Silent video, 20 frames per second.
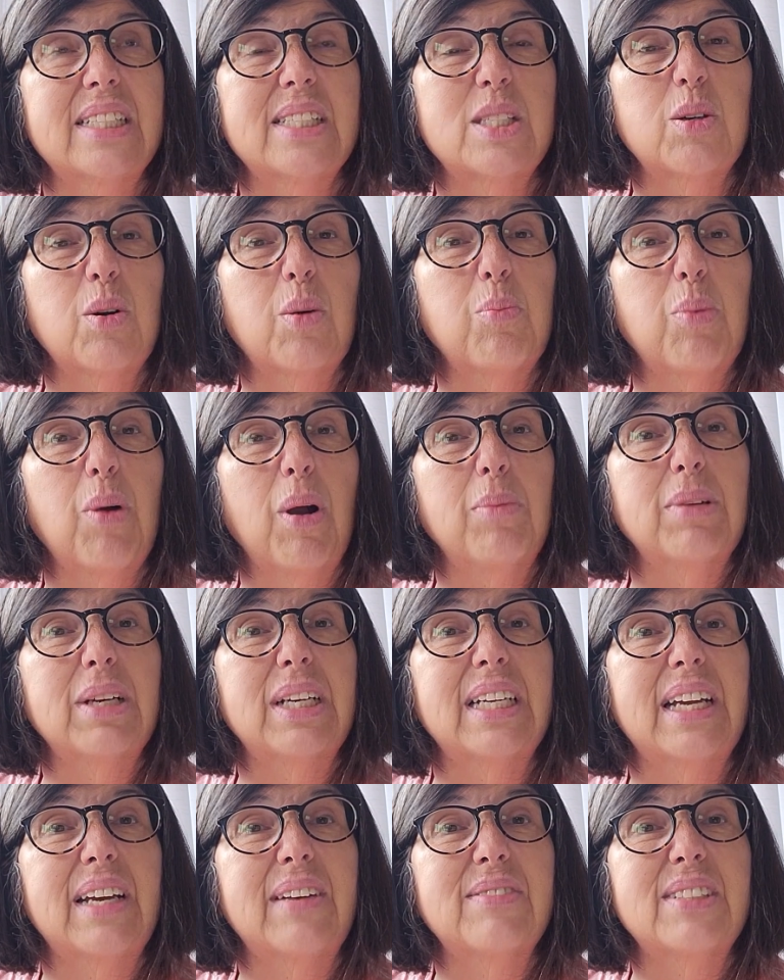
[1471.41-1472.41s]
So I'm probably
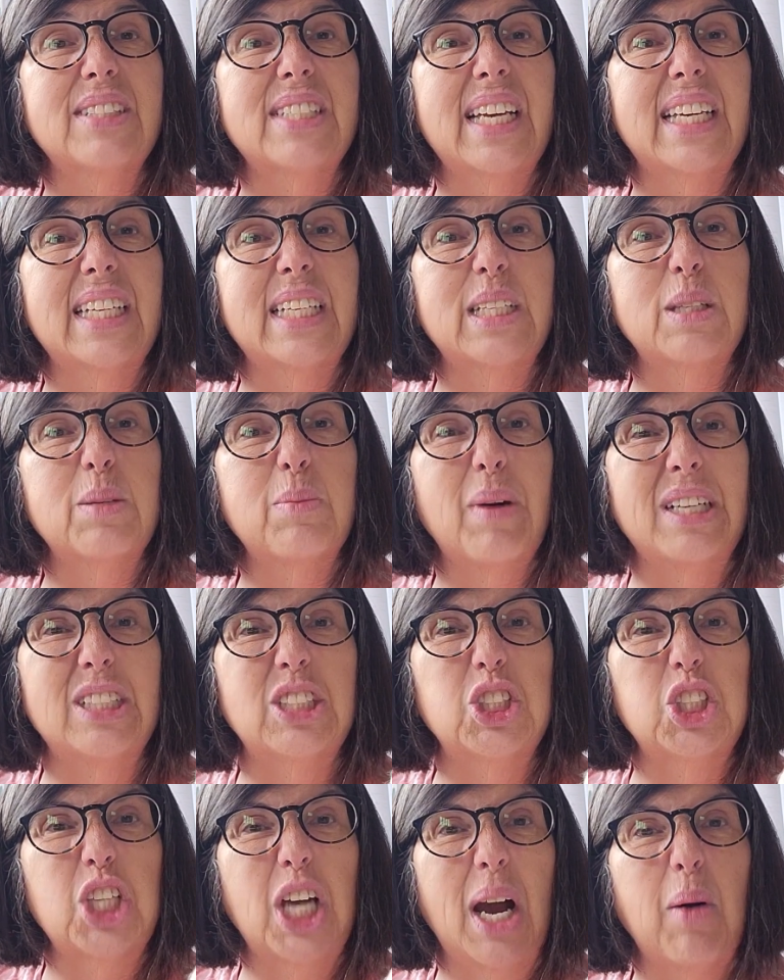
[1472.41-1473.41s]
going to have to take it into my
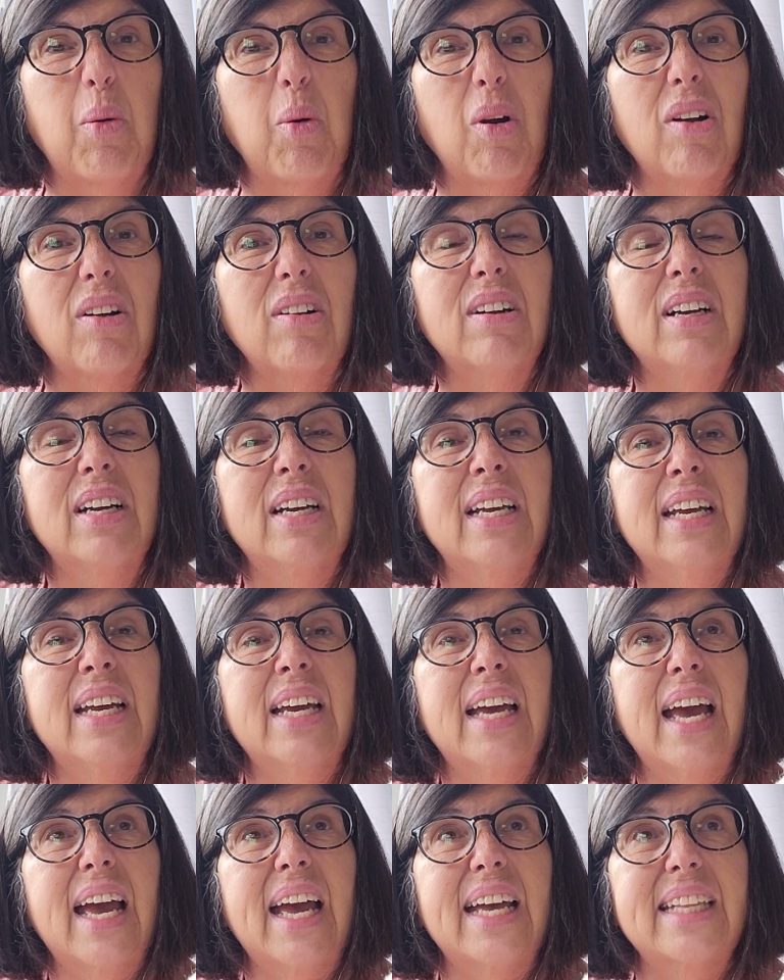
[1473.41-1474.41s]
shower
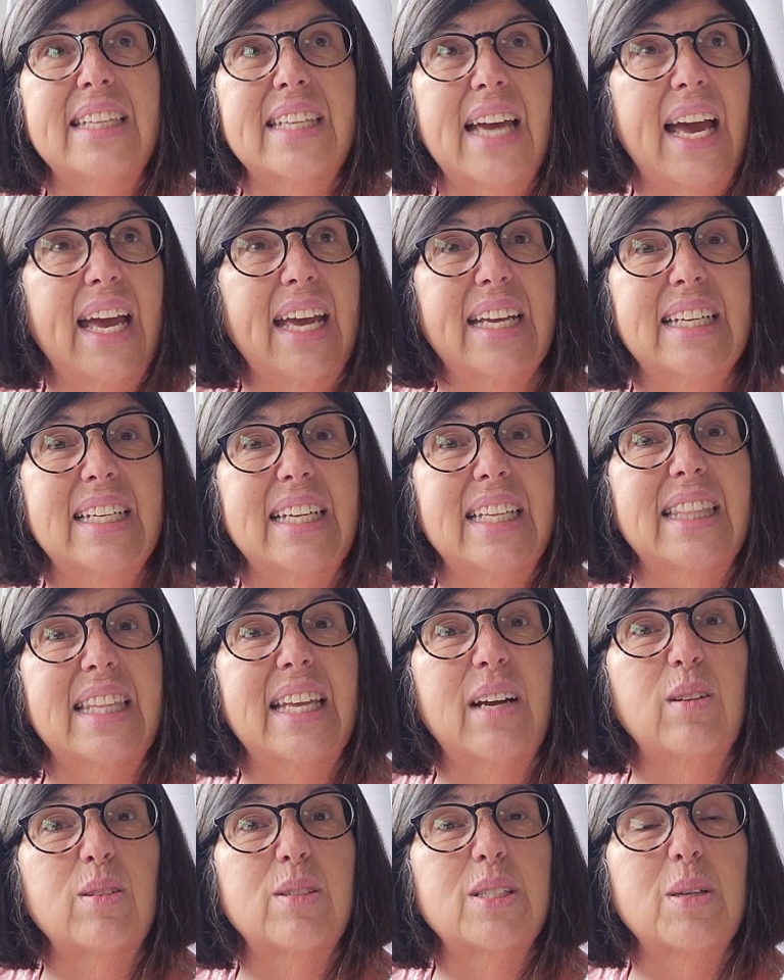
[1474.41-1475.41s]
and hang it in
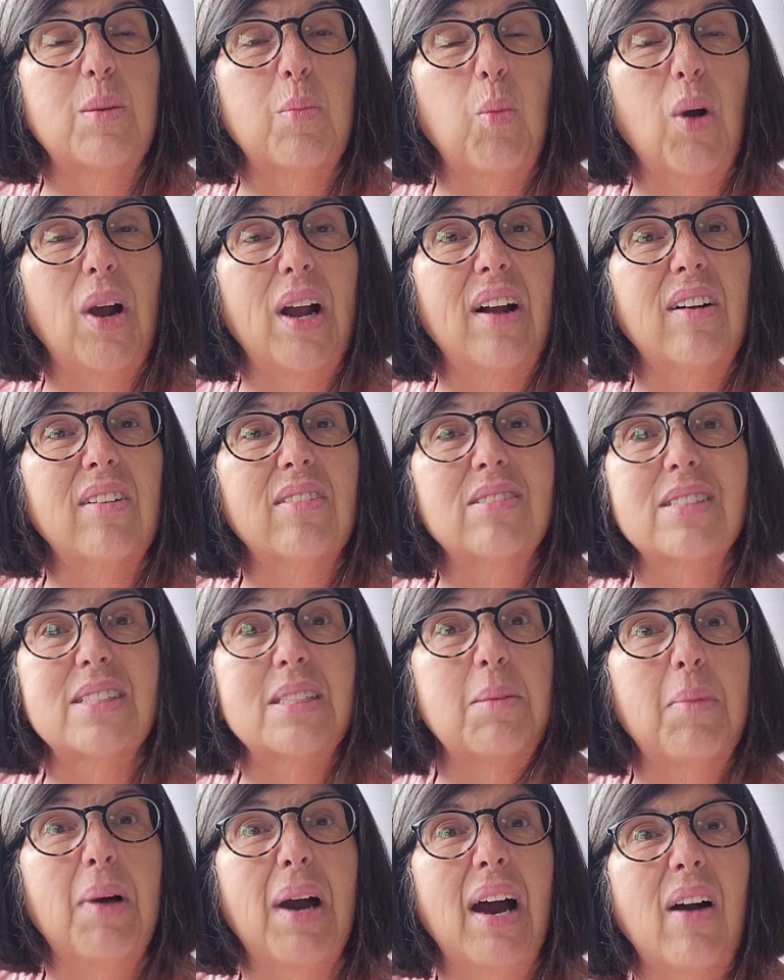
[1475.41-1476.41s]
there somewhere,
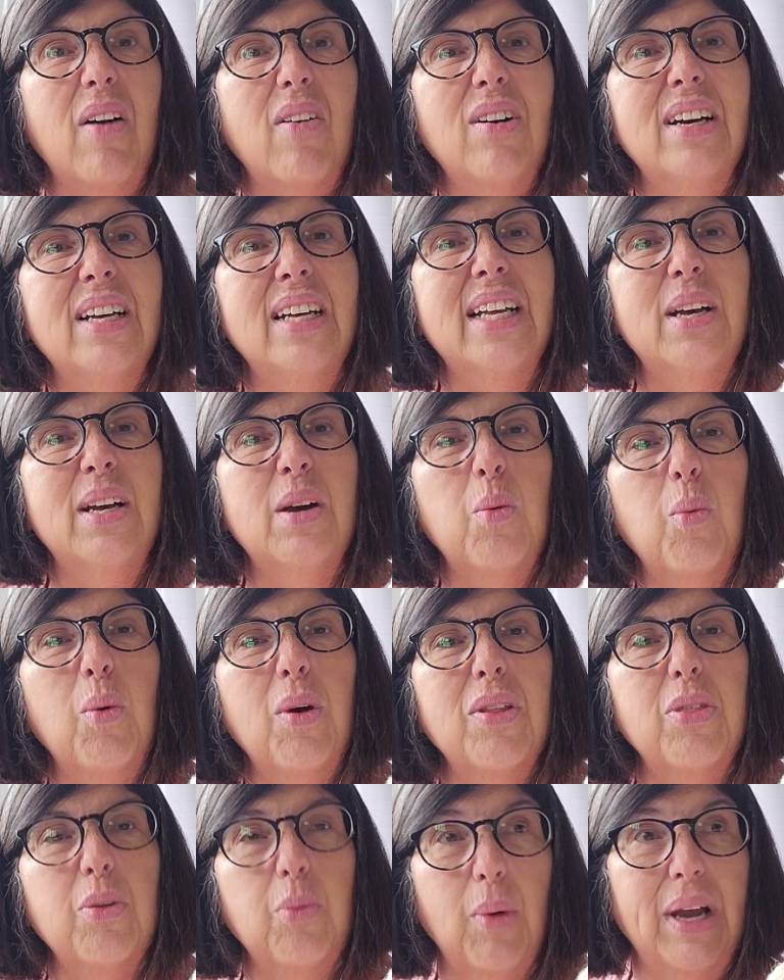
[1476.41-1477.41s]
somehow,
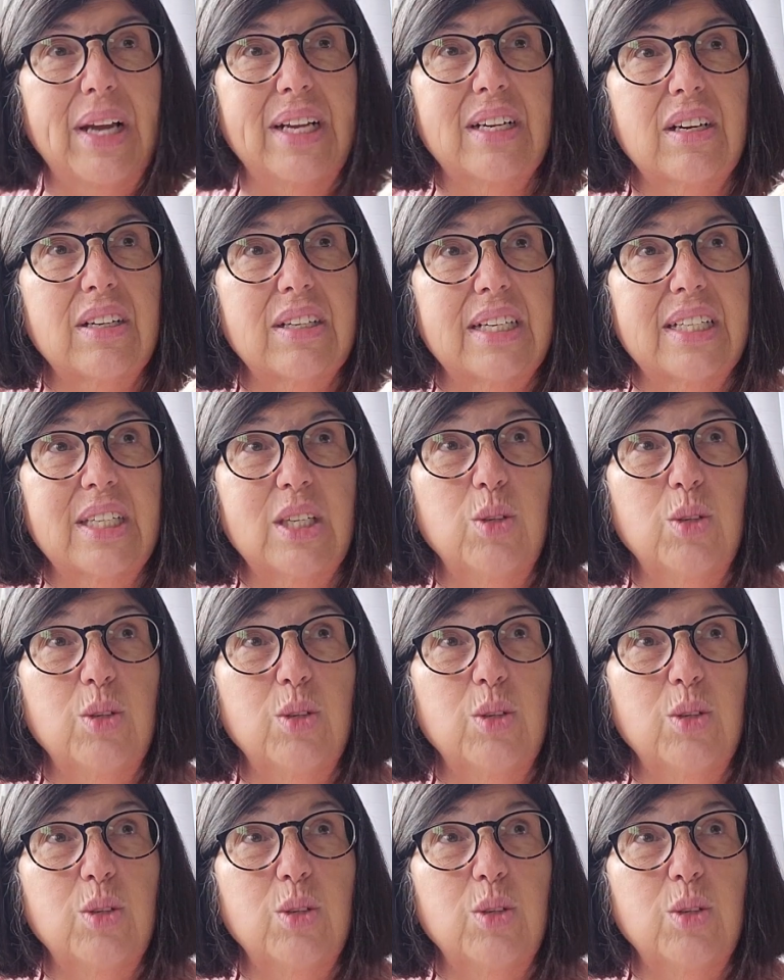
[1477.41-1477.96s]
with a weight on it.